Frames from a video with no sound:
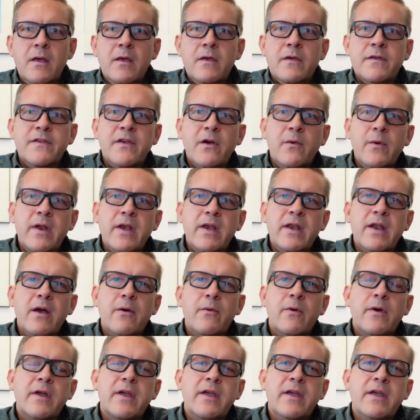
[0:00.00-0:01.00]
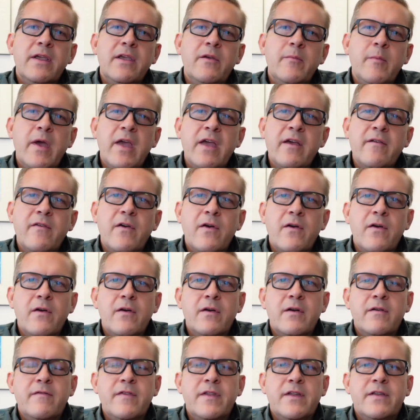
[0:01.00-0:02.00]
So in networking, you may have
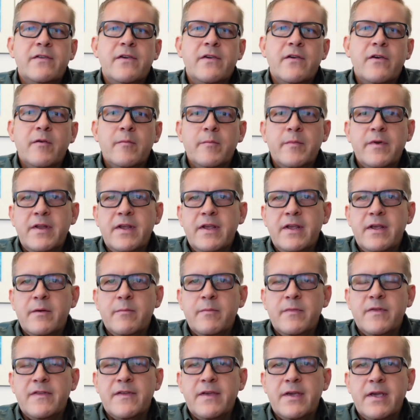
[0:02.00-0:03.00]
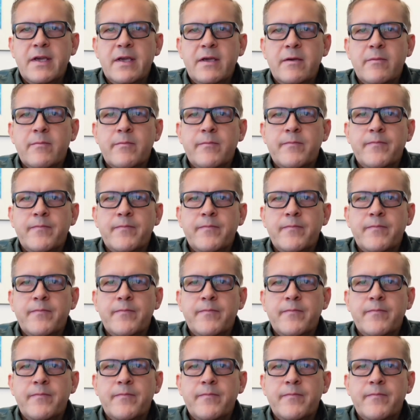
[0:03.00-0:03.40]
heard of the term DMZ.